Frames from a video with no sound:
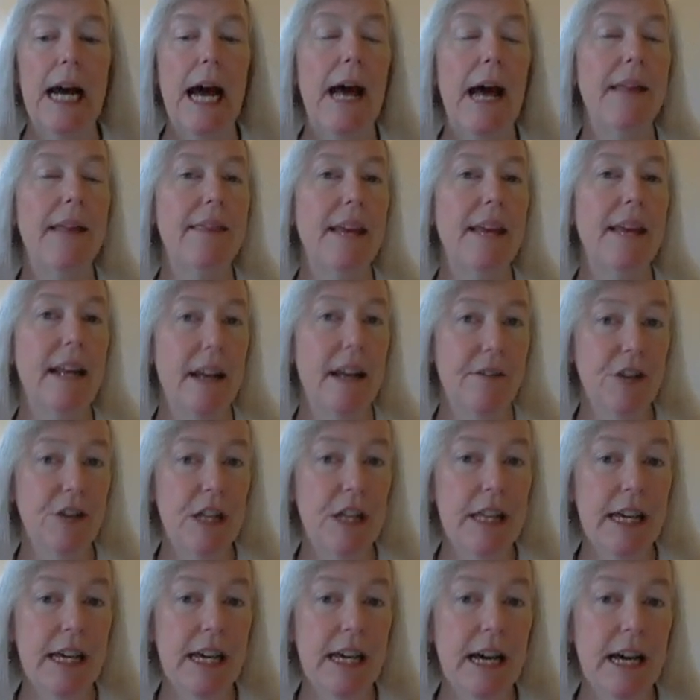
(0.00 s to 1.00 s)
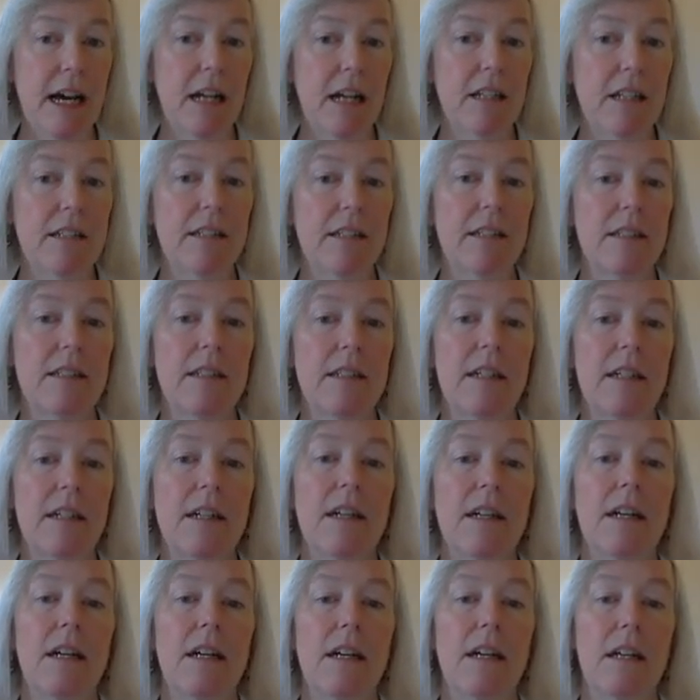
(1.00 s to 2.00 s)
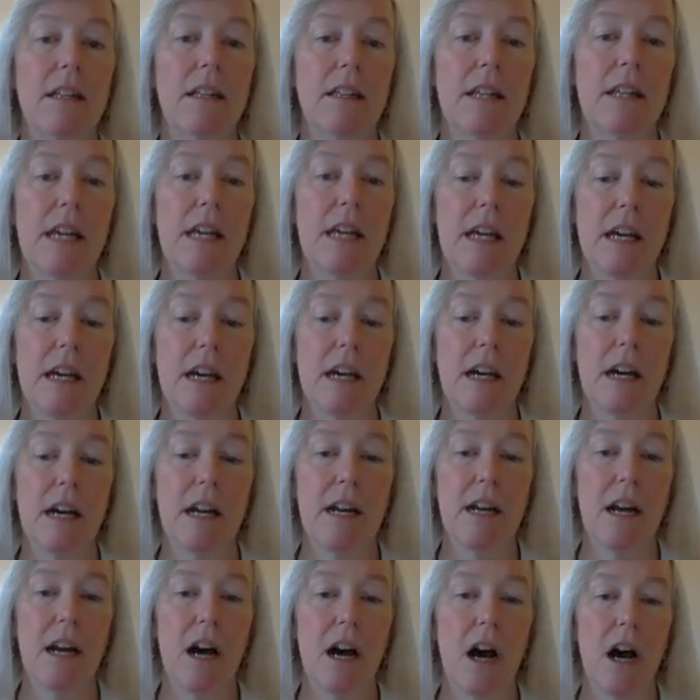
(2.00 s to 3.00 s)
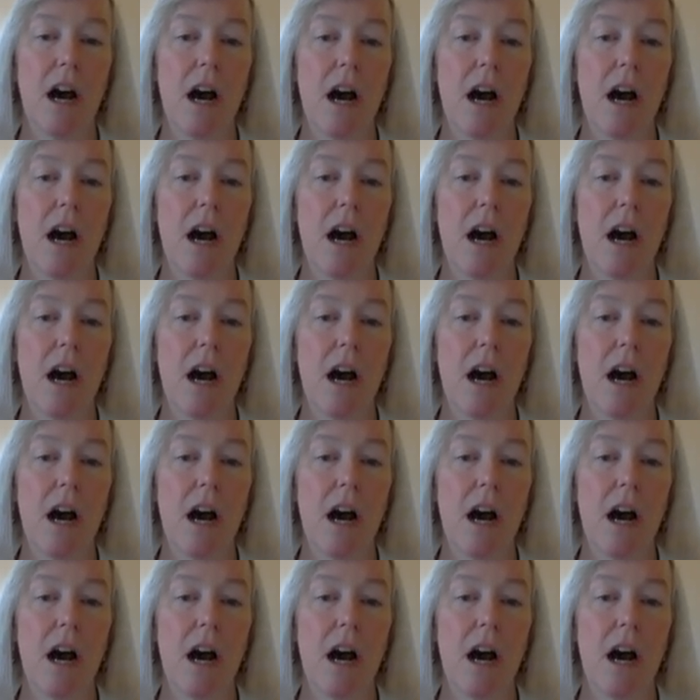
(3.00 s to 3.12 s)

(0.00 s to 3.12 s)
And then everything else, an